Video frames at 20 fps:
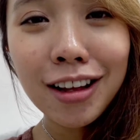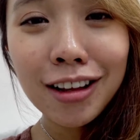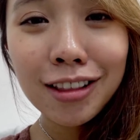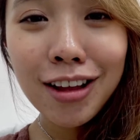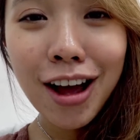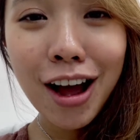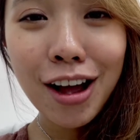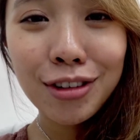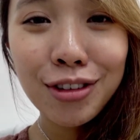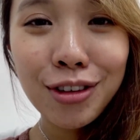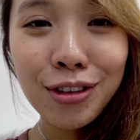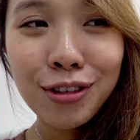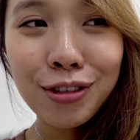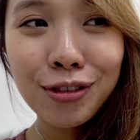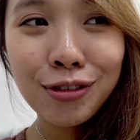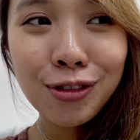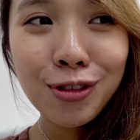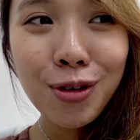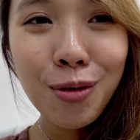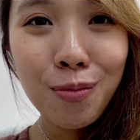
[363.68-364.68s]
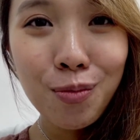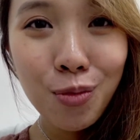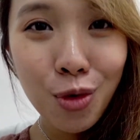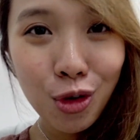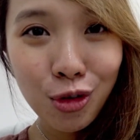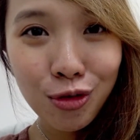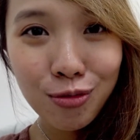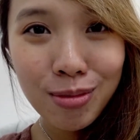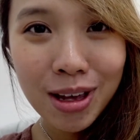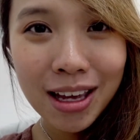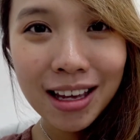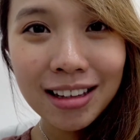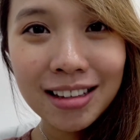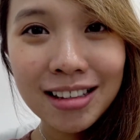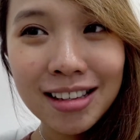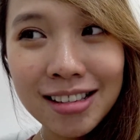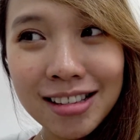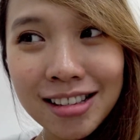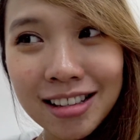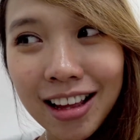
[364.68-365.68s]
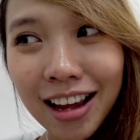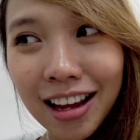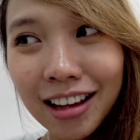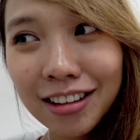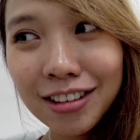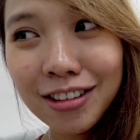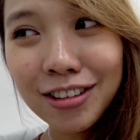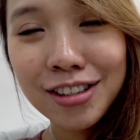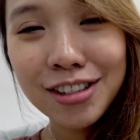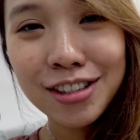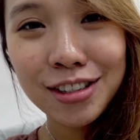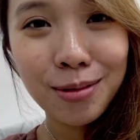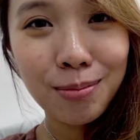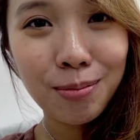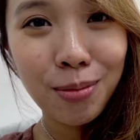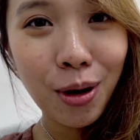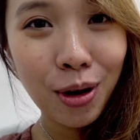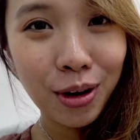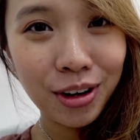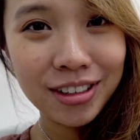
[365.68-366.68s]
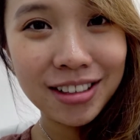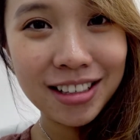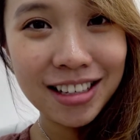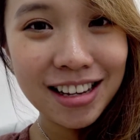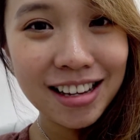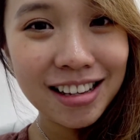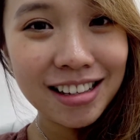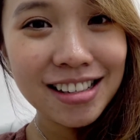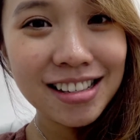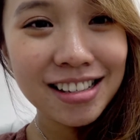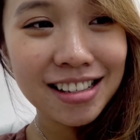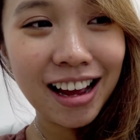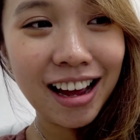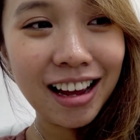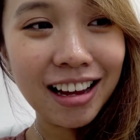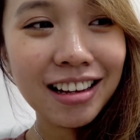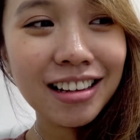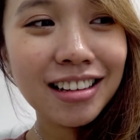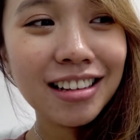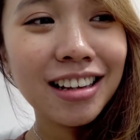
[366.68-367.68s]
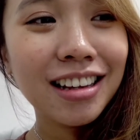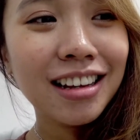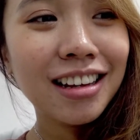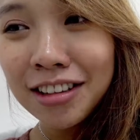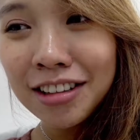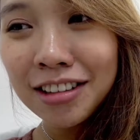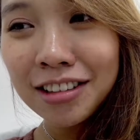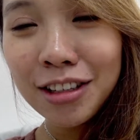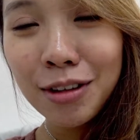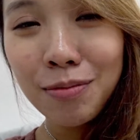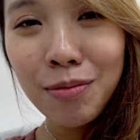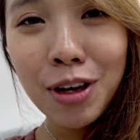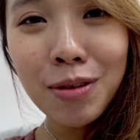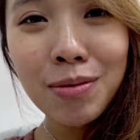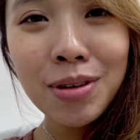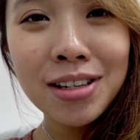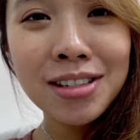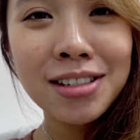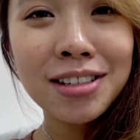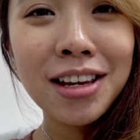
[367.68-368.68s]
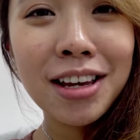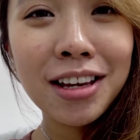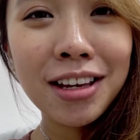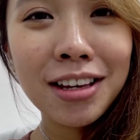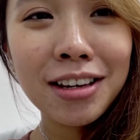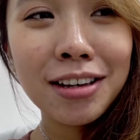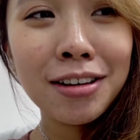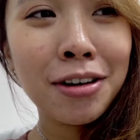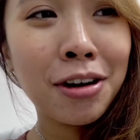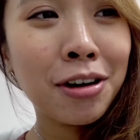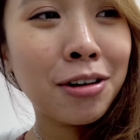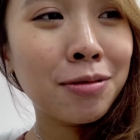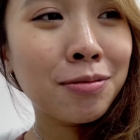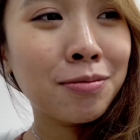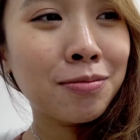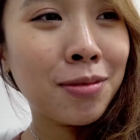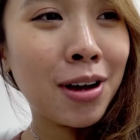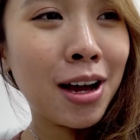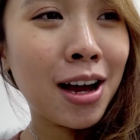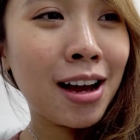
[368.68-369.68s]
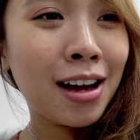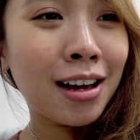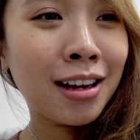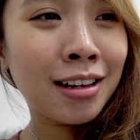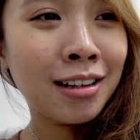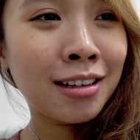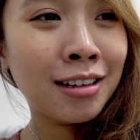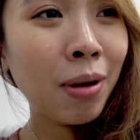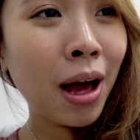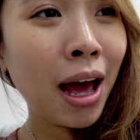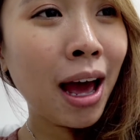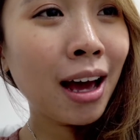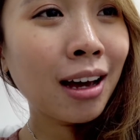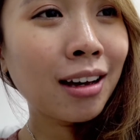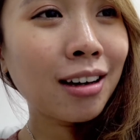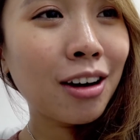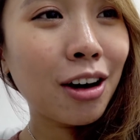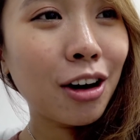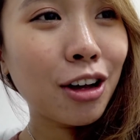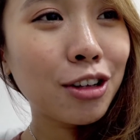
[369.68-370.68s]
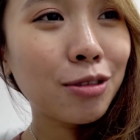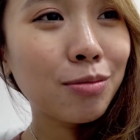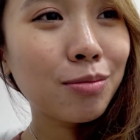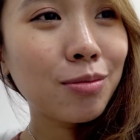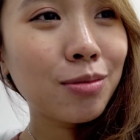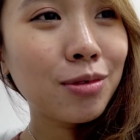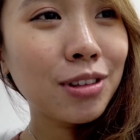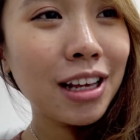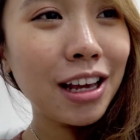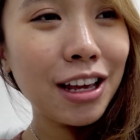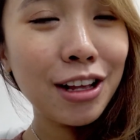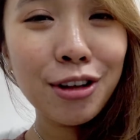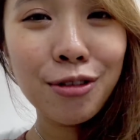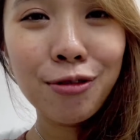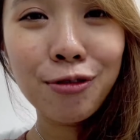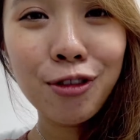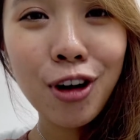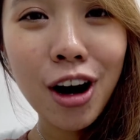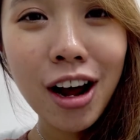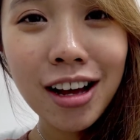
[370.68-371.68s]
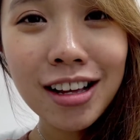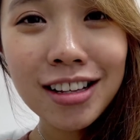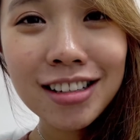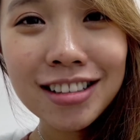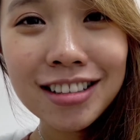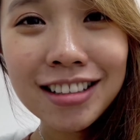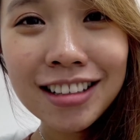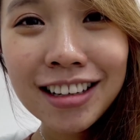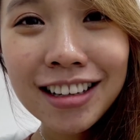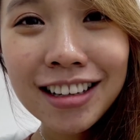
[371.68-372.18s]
a lot of movement. It's like there's a party inside. The baby is kicking on my back, in the front.